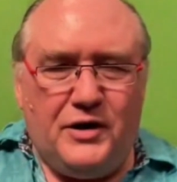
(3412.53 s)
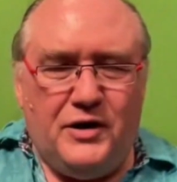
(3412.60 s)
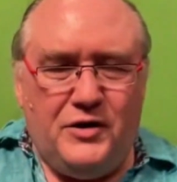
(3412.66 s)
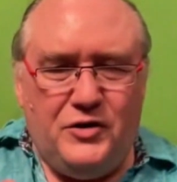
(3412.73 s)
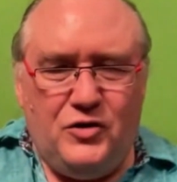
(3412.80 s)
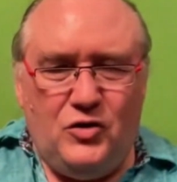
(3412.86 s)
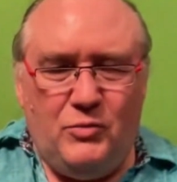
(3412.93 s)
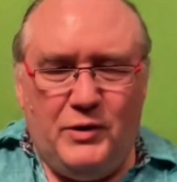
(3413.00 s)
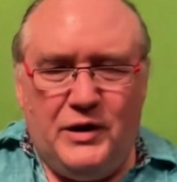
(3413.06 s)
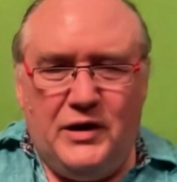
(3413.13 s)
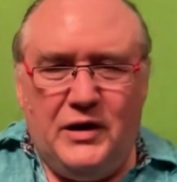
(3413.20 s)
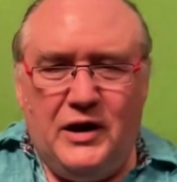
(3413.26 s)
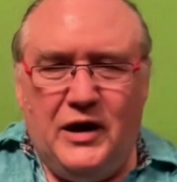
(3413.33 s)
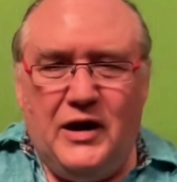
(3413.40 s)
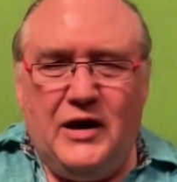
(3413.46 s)
a human
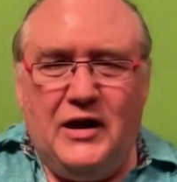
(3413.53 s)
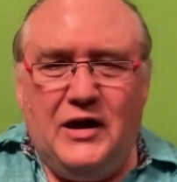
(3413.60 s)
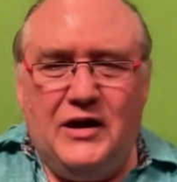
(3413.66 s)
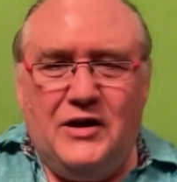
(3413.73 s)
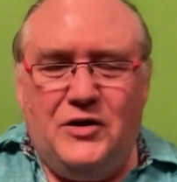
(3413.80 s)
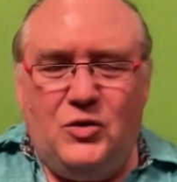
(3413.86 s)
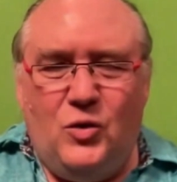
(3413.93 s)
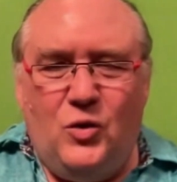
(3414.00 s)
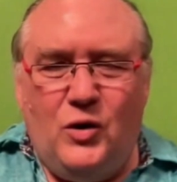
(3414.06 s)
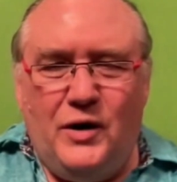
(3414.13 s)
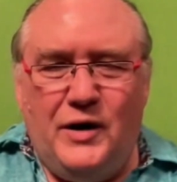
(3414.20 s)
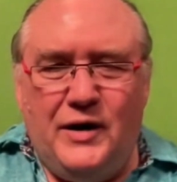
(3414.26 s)
to